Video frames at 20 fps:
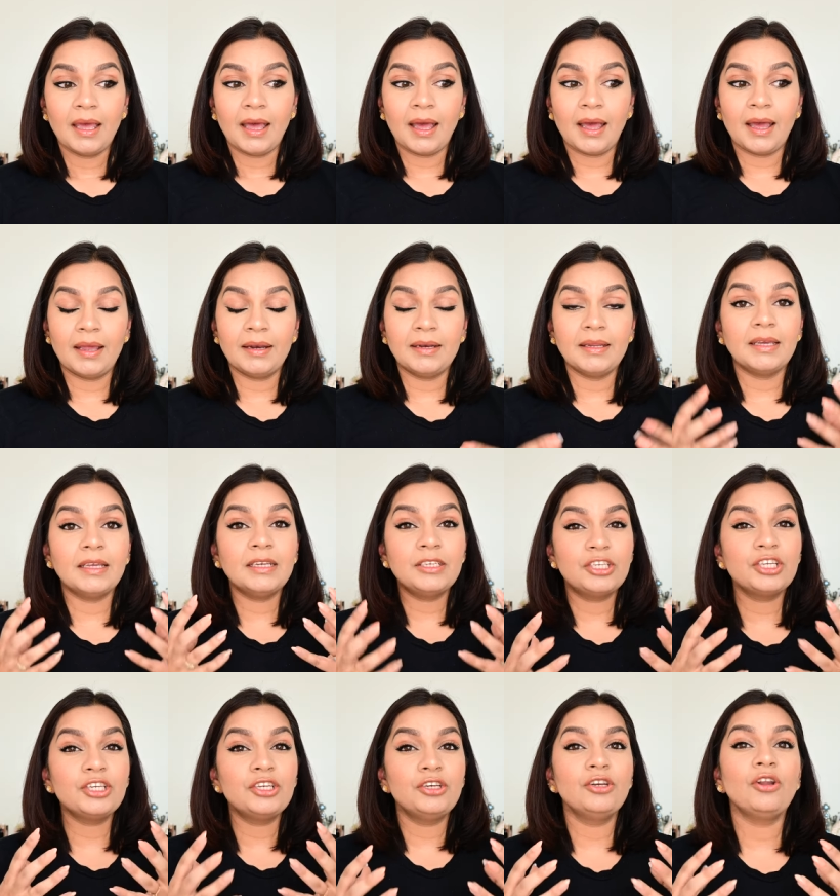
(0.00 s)
And it
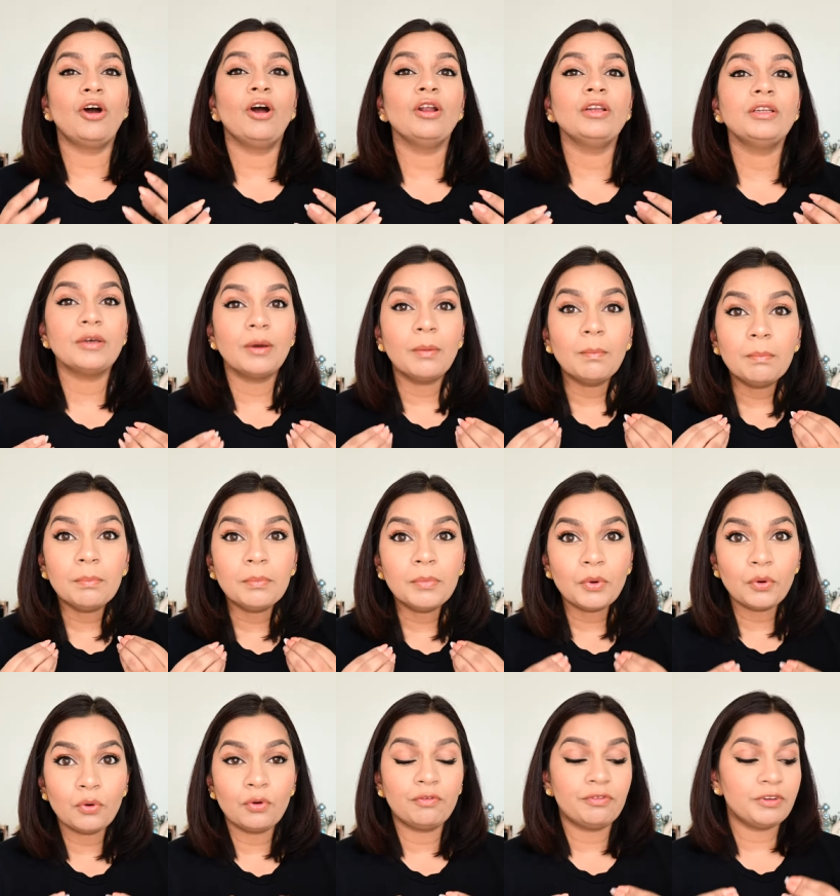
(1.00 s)
did not
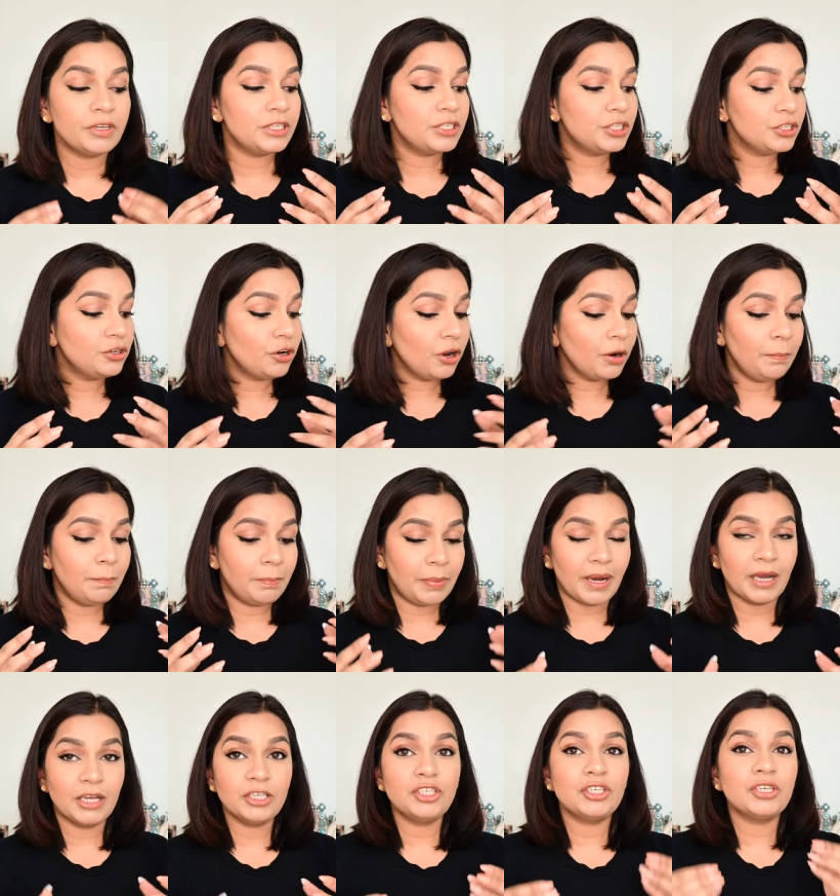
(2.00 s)
move, it did not
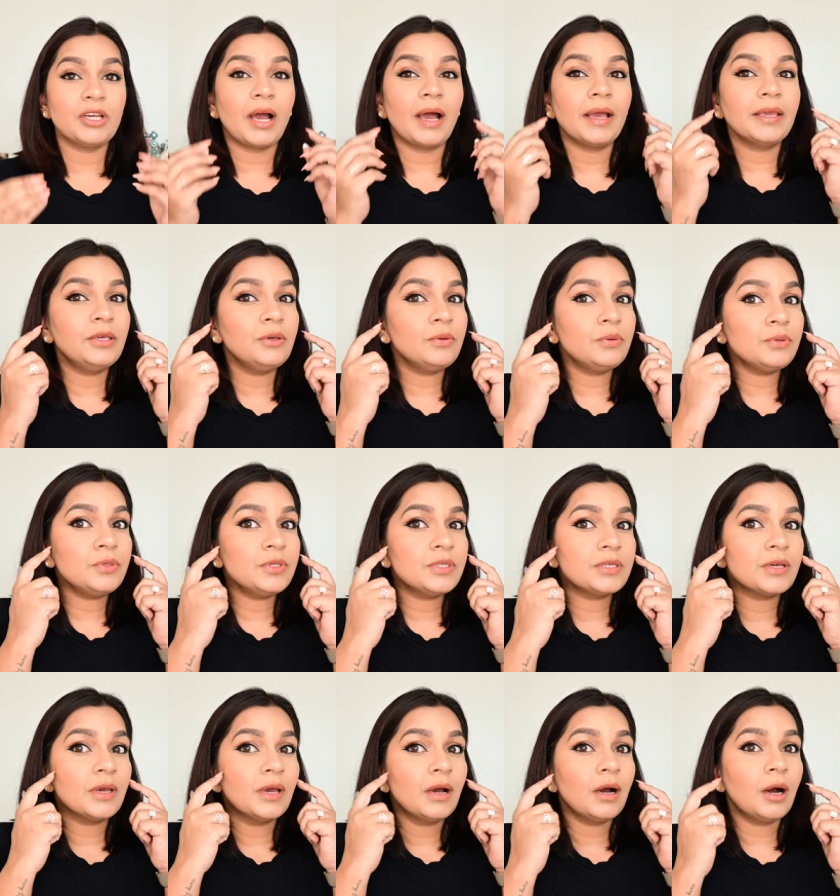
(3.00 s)
budge. I
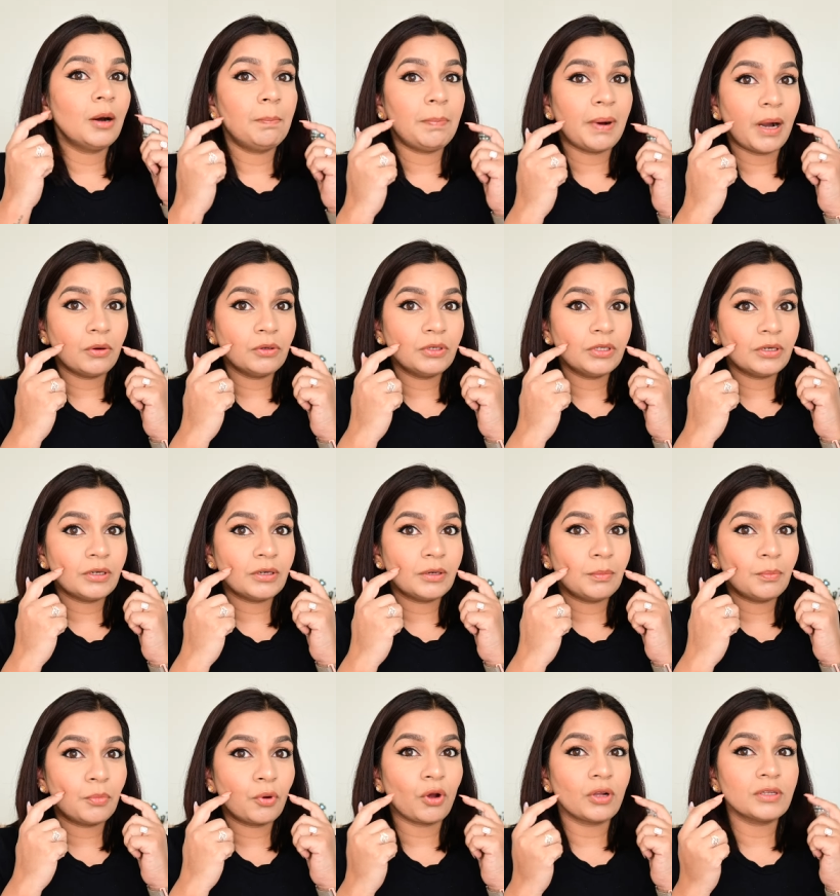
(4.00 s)
used a powder
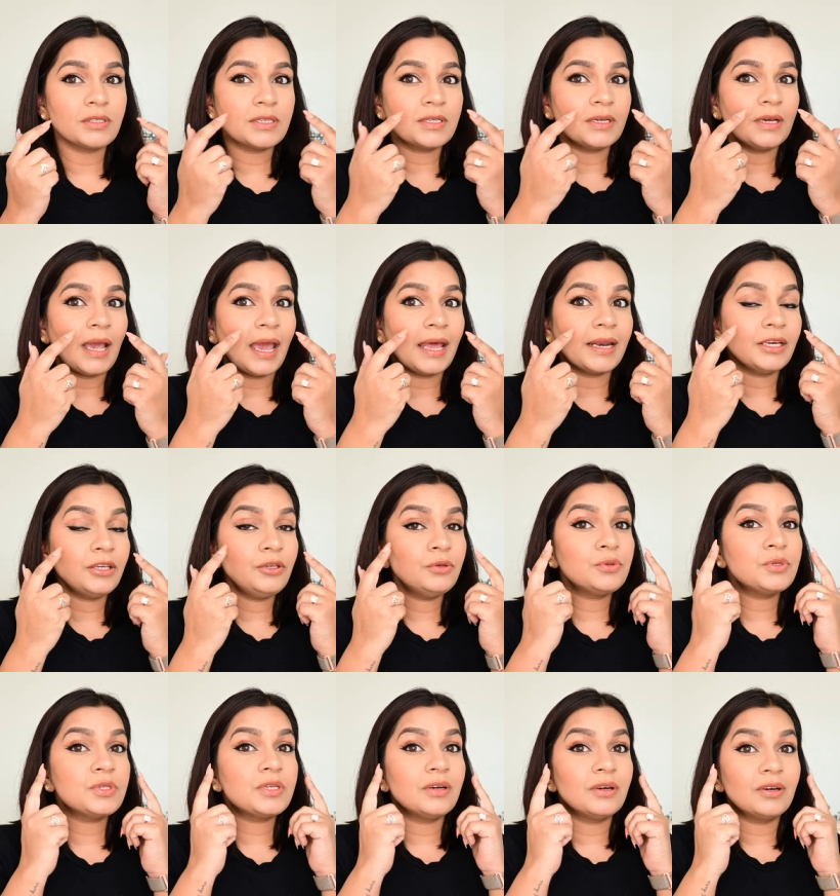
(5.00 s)
bronzer and I
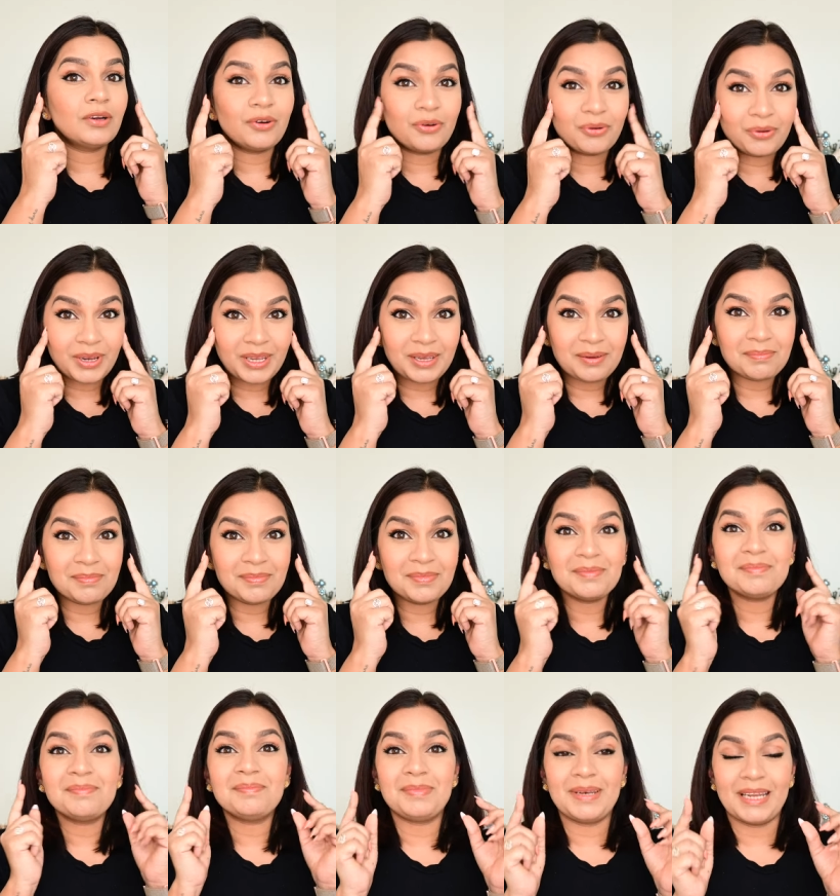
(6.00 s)
used a cream
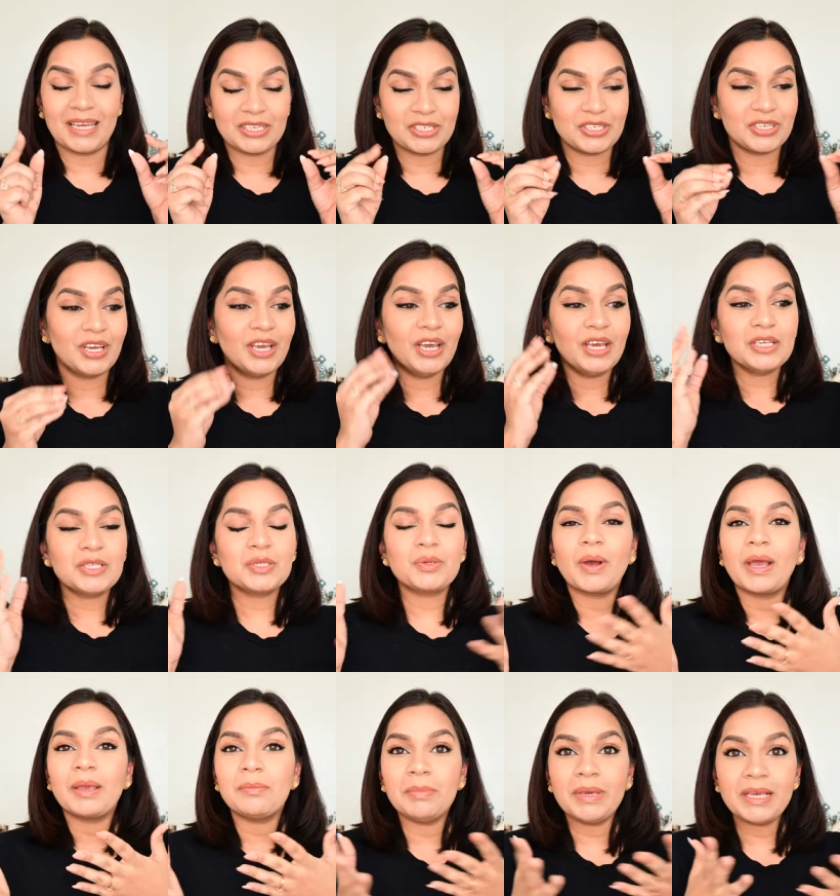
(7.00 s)
blush. So
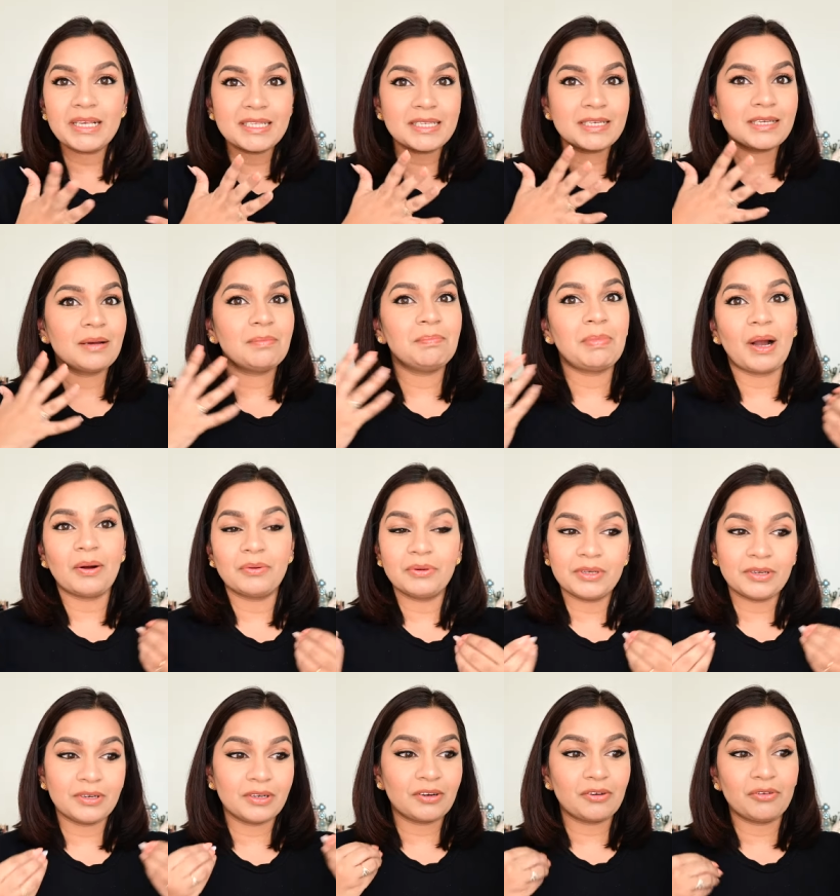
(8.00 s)
I mixed
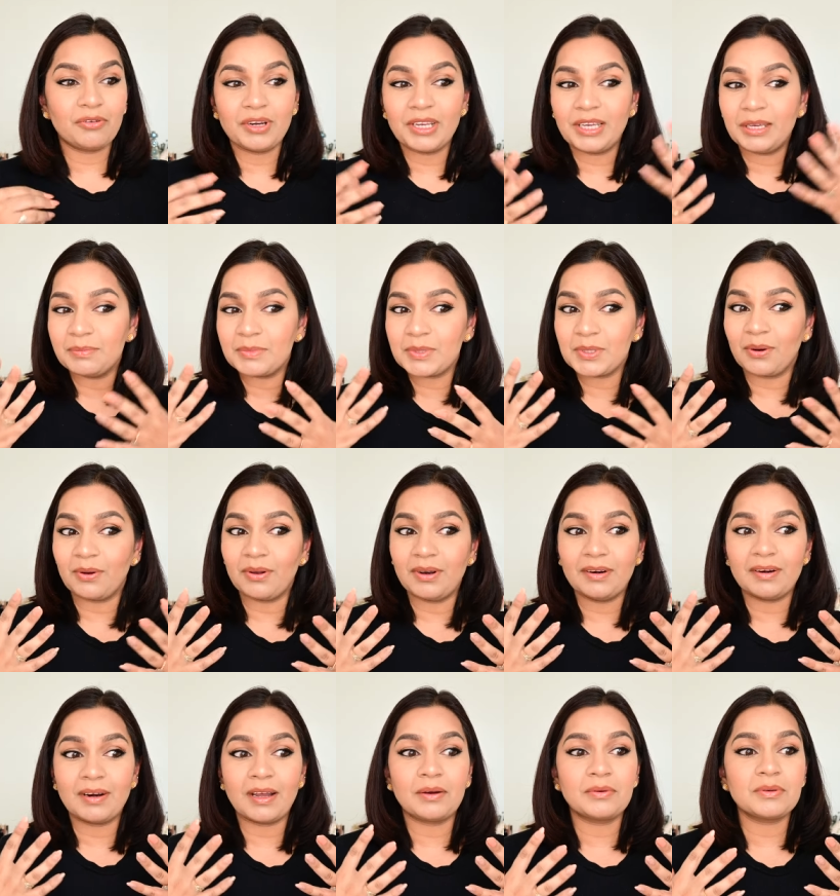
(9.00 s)
powder, creams all
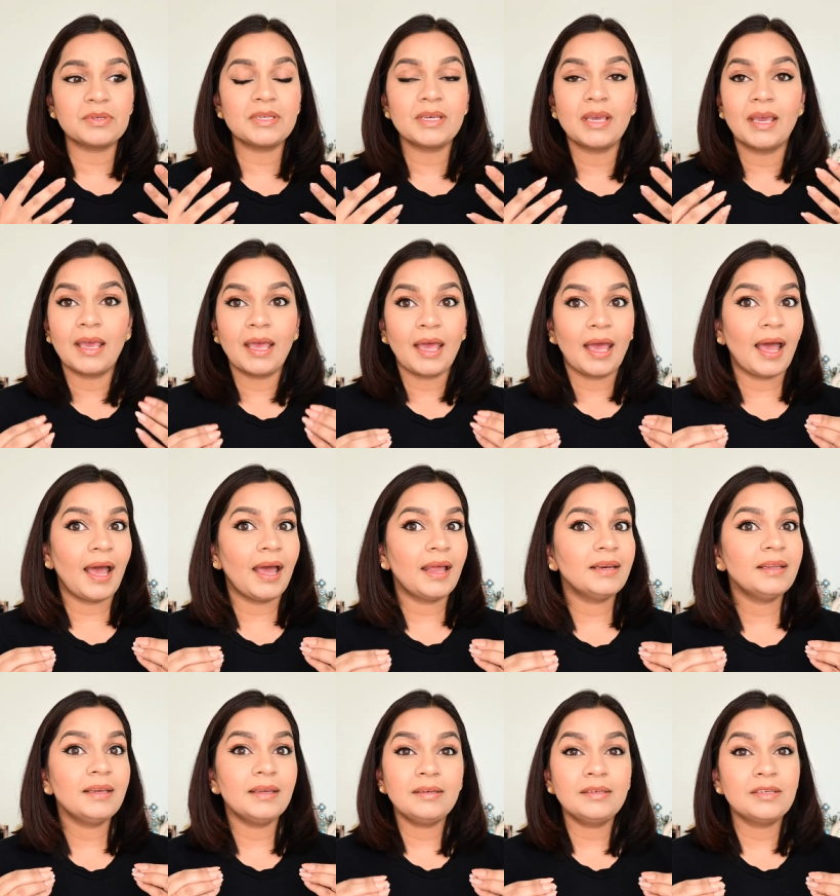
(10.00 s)
around,
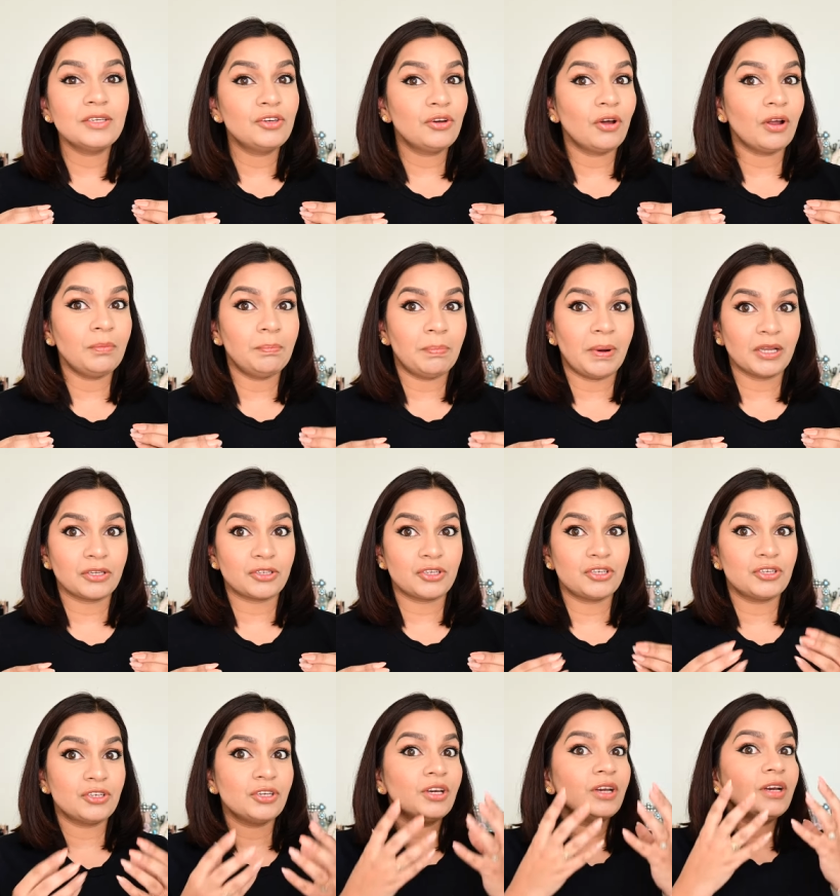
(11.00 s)
and it did not
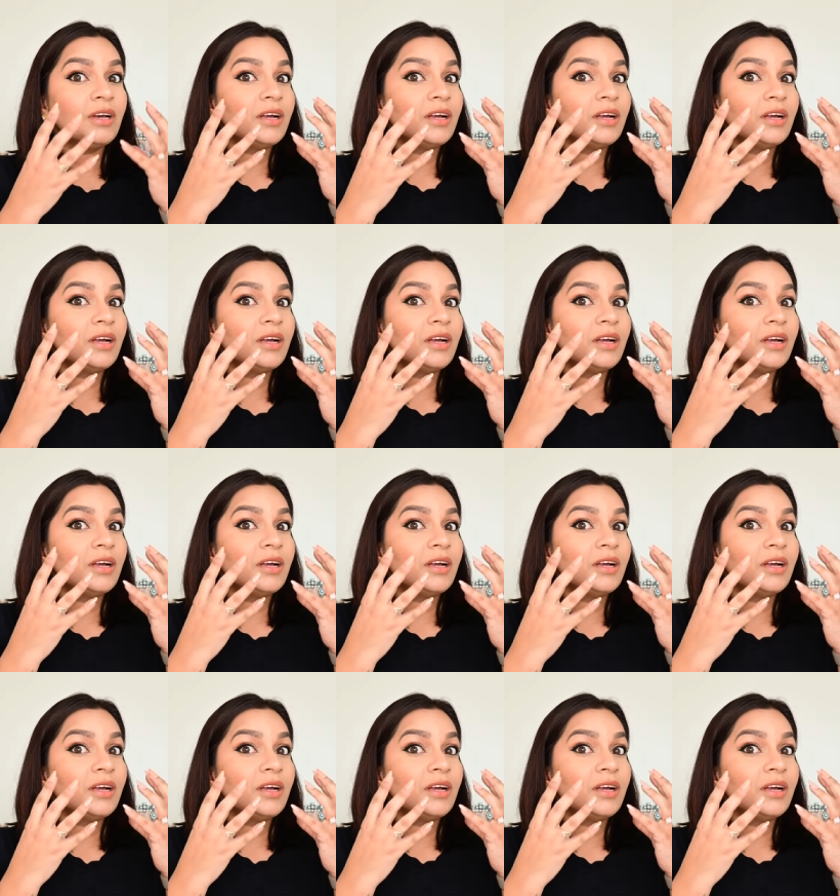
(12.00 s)
budge.